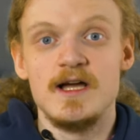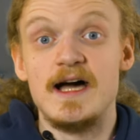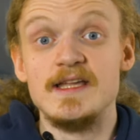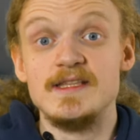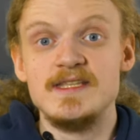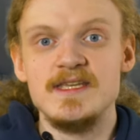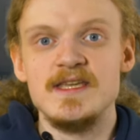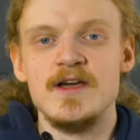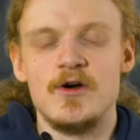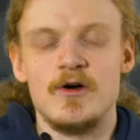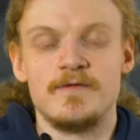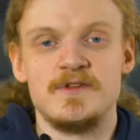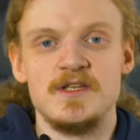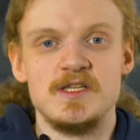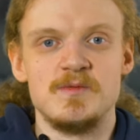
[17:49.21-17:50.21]
idea
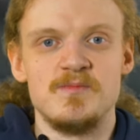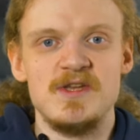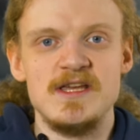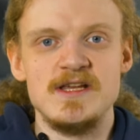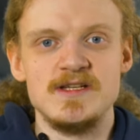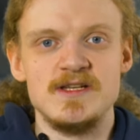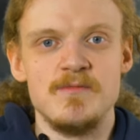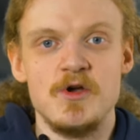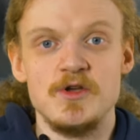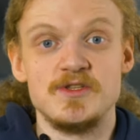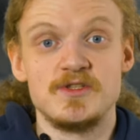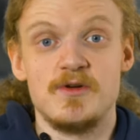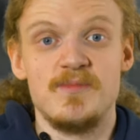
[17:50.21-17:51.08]
of this being the most